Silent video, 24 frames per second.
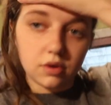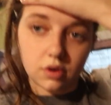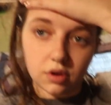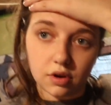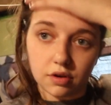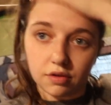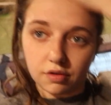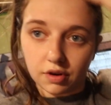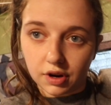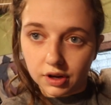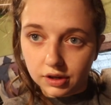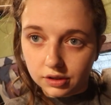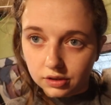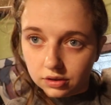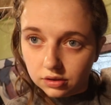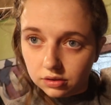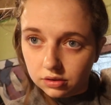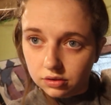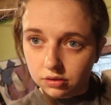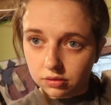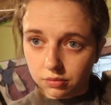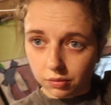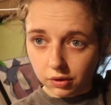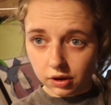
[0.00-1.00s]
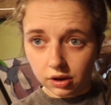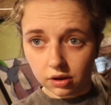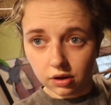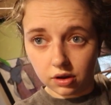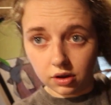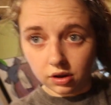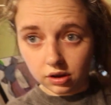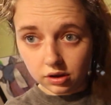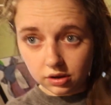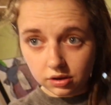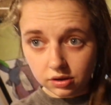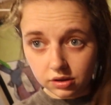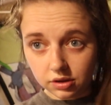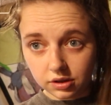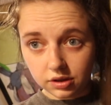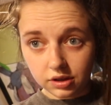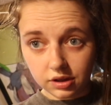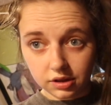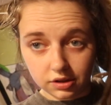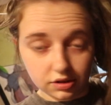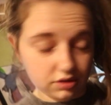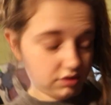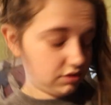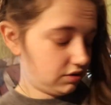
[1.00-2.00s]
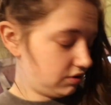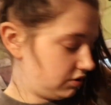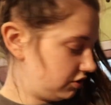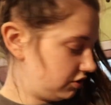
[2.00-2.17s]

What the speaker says: Alright, oh my god, I need to